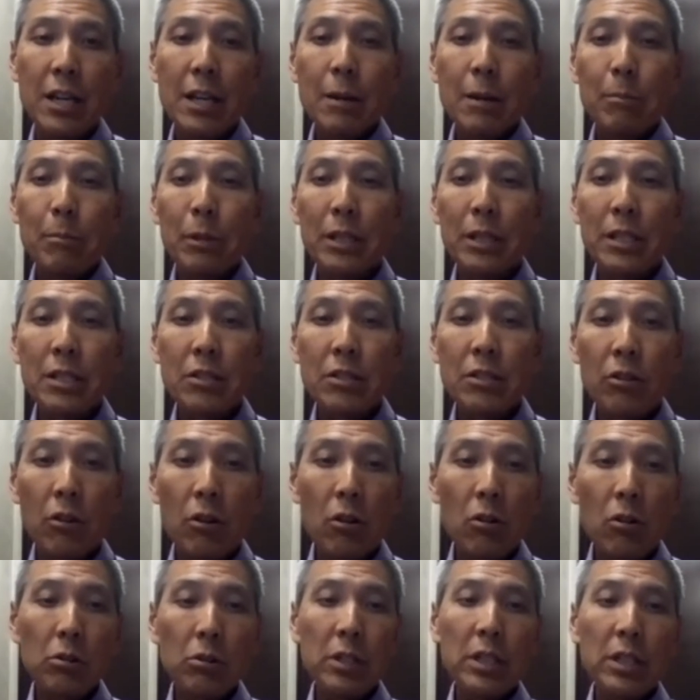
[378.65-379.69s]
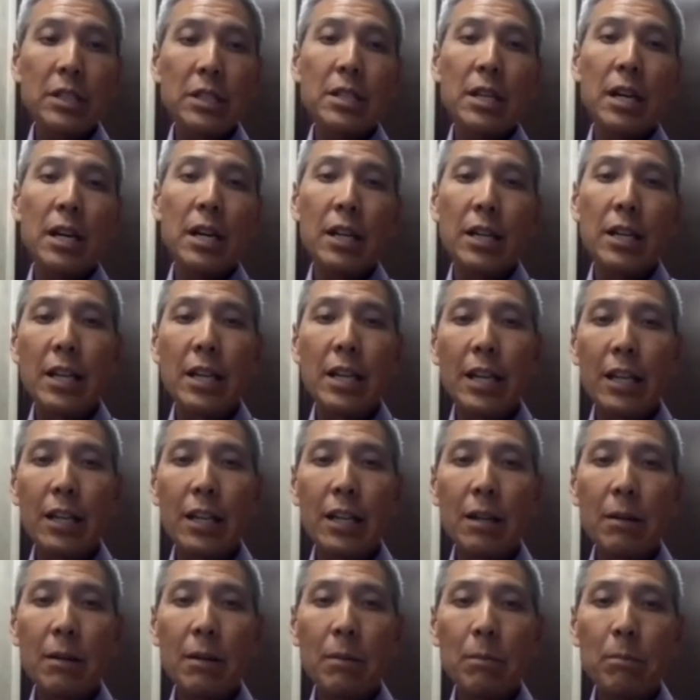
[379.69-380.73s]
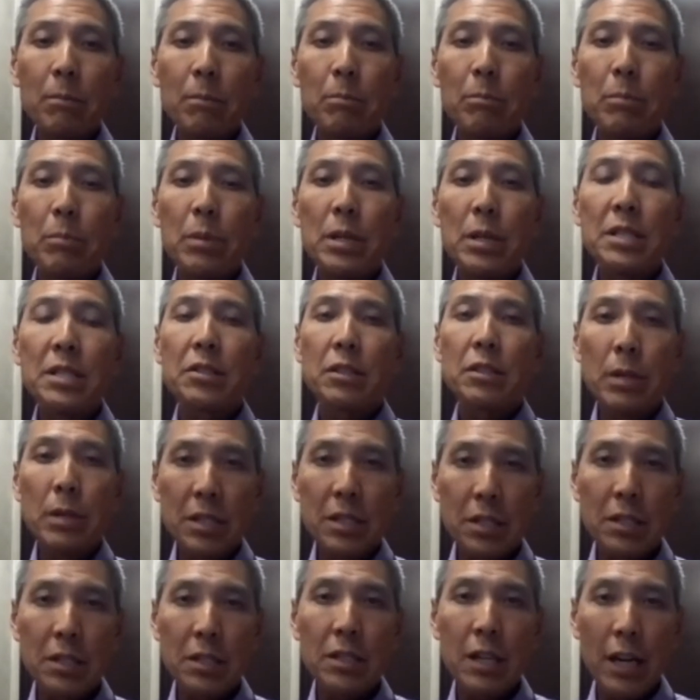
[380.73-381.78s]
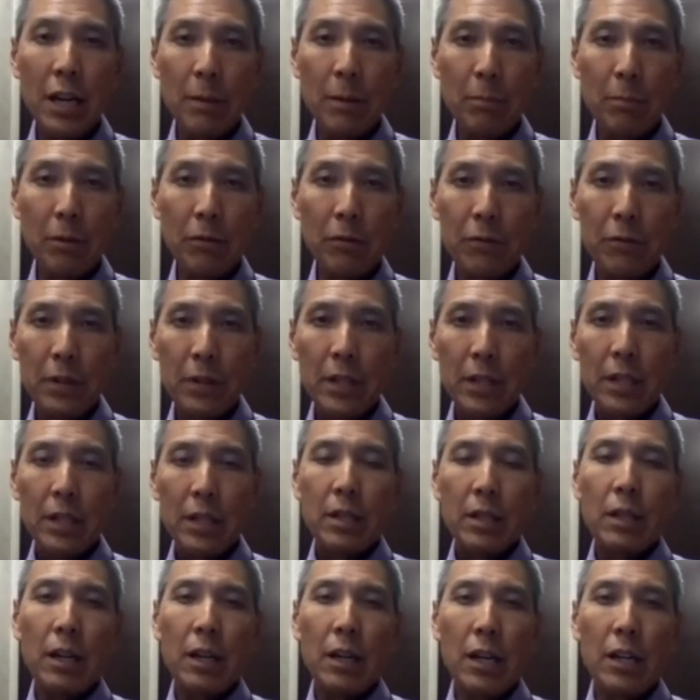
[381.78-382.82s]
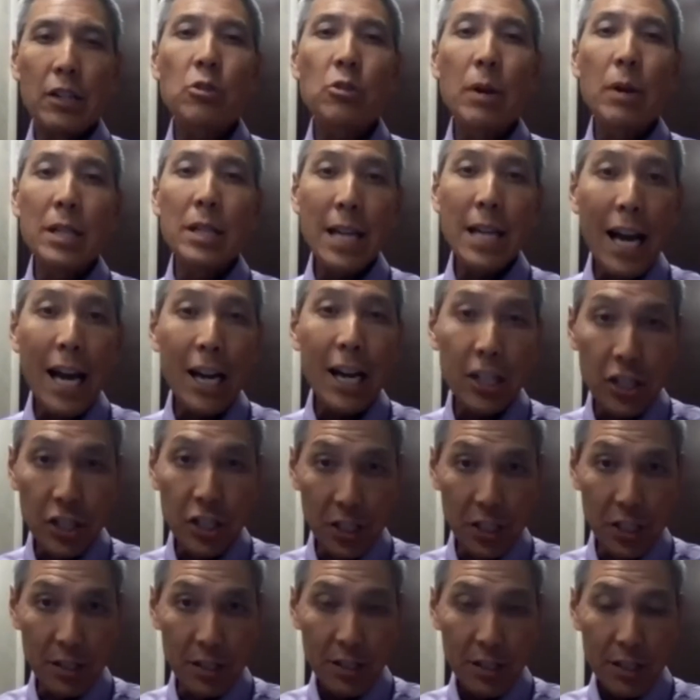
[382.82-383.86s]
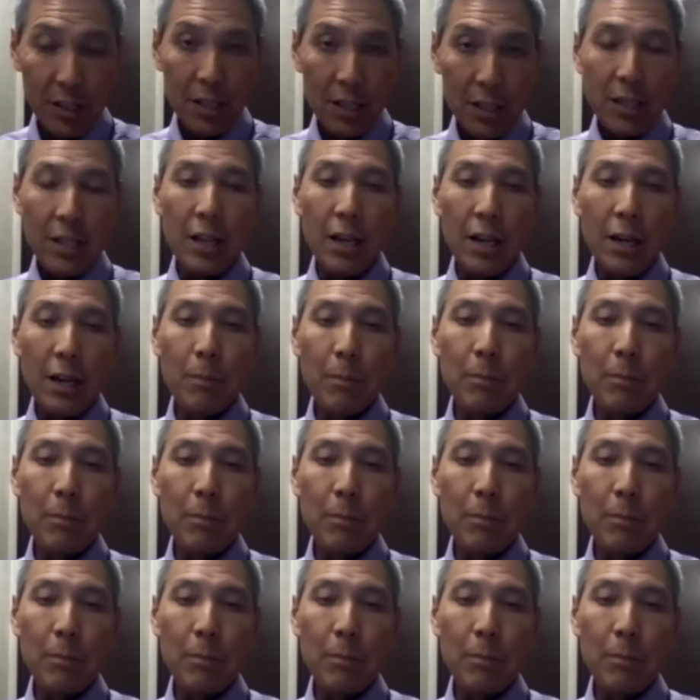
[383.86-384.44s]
but these are only done in a business-to-business type of transaction. But